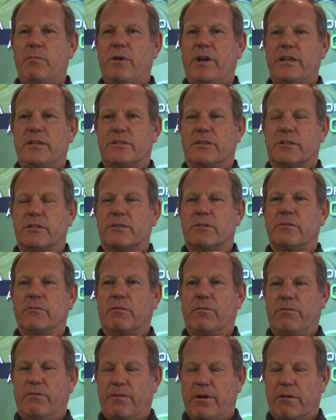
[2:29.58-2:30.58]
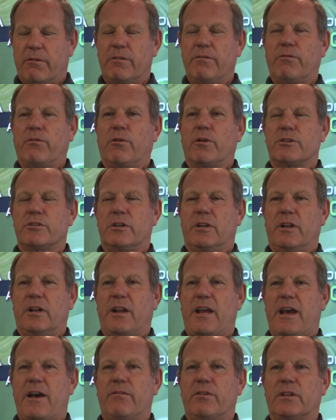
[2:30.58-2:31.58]
-day basis. We're very fortunate
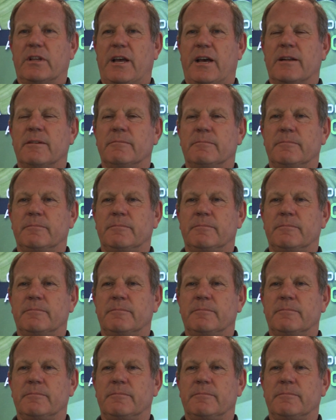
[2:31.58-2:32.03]
in having that.